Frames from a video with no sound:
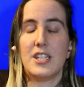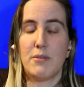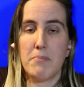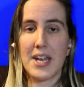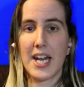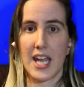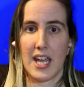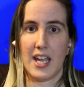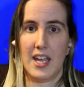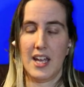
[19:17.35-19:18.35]

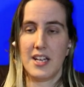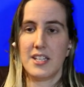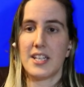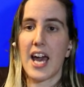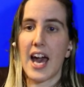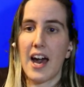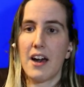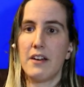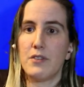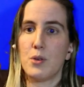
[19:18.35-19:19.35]
demeaning to
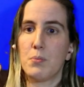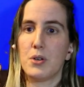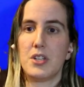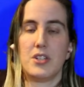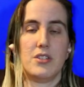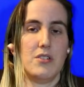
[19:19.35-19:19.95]
have you put,